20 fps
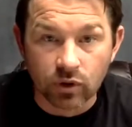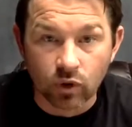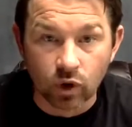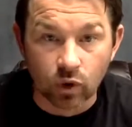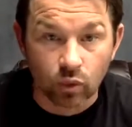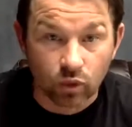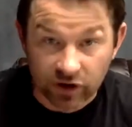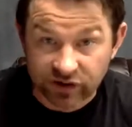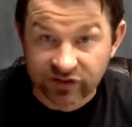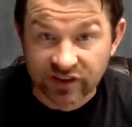or
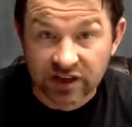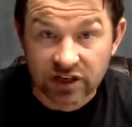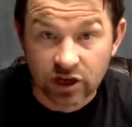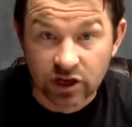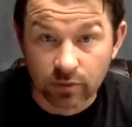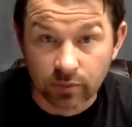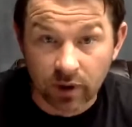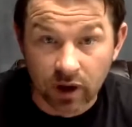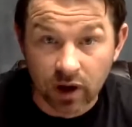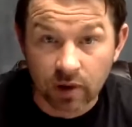was in your
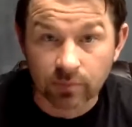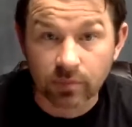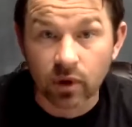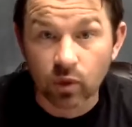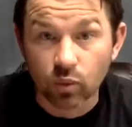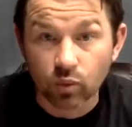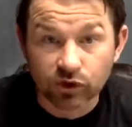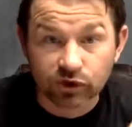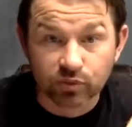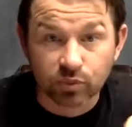mom
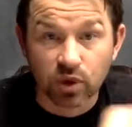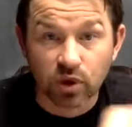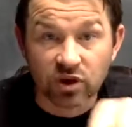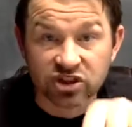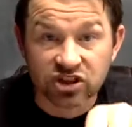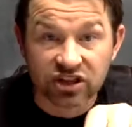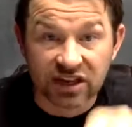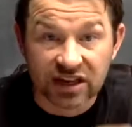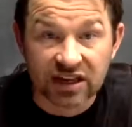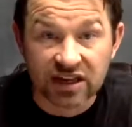was
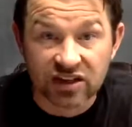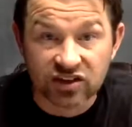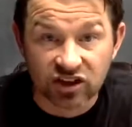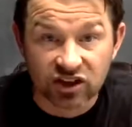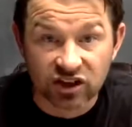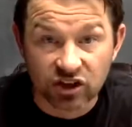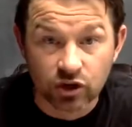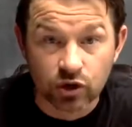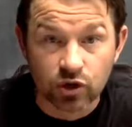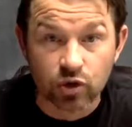pushed into
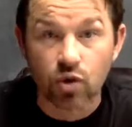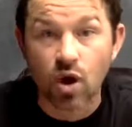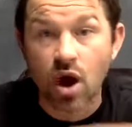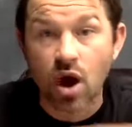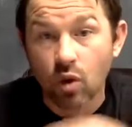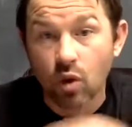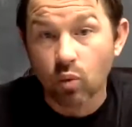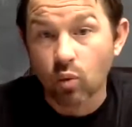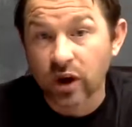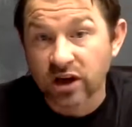you
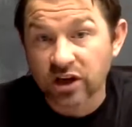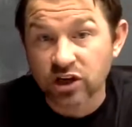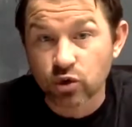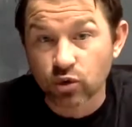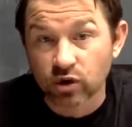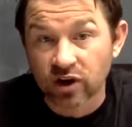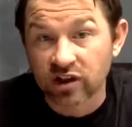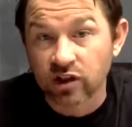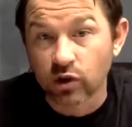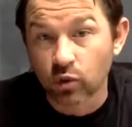when you
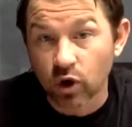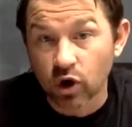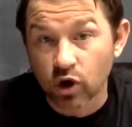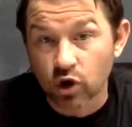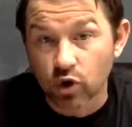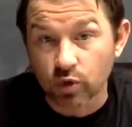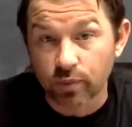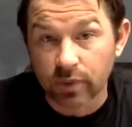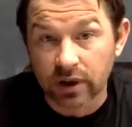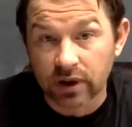were in the
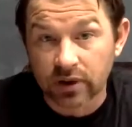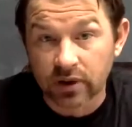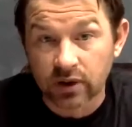womb.